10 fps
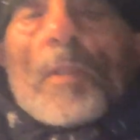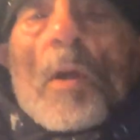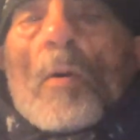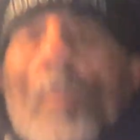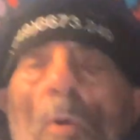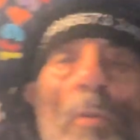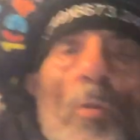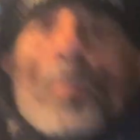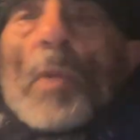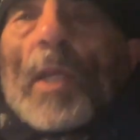now I'm going
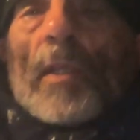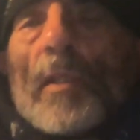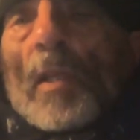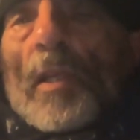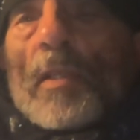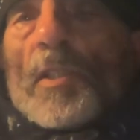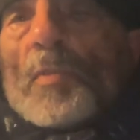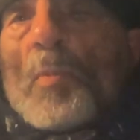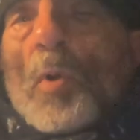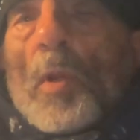to make it a little
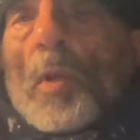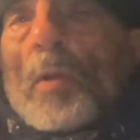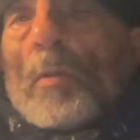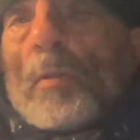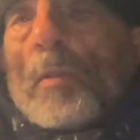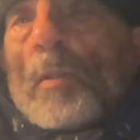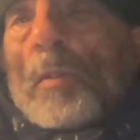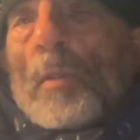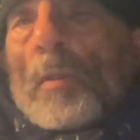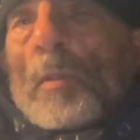smaller
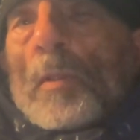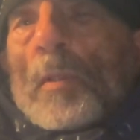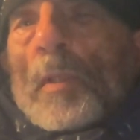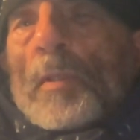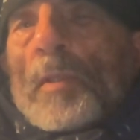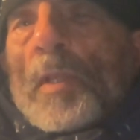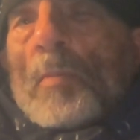and